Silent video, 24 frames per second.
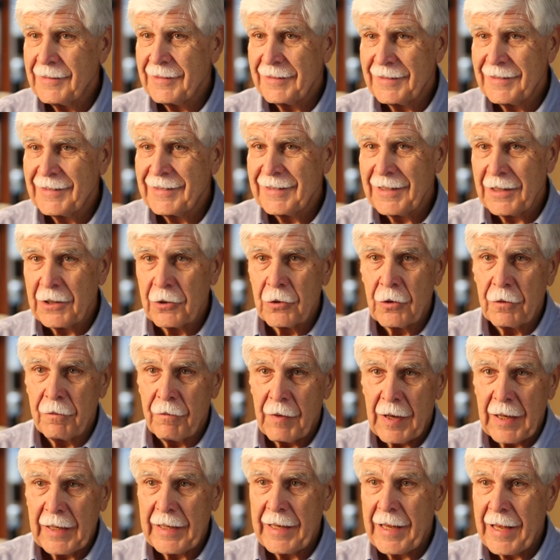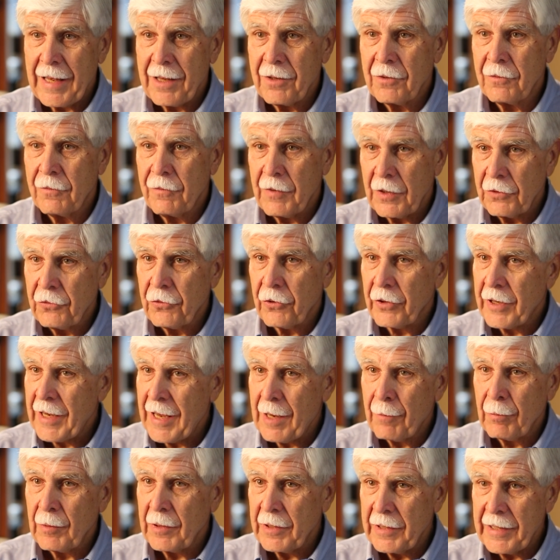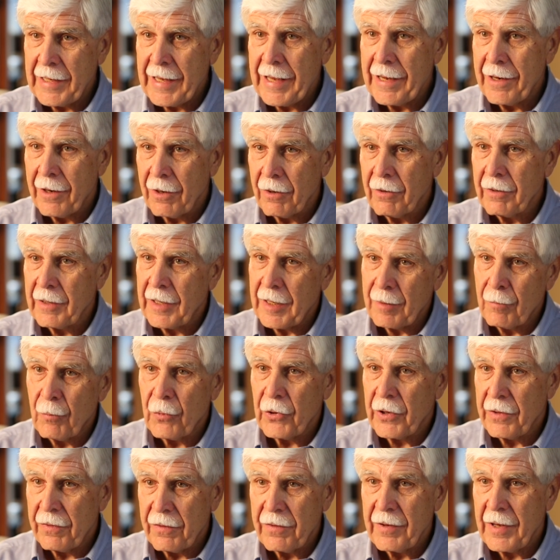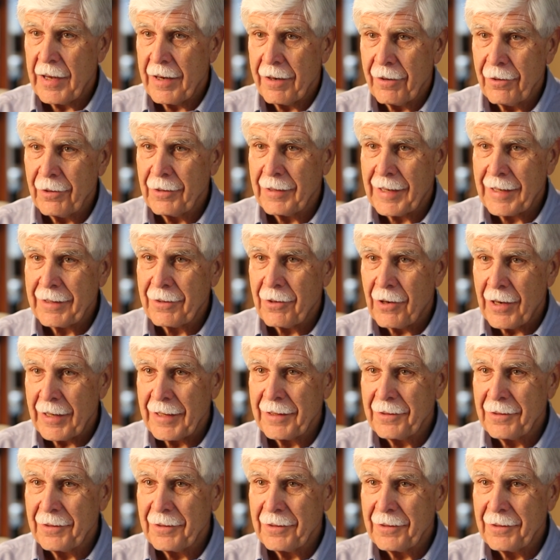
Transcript: Silicon Valley has venture capital in the air, and I breathed the air and I caught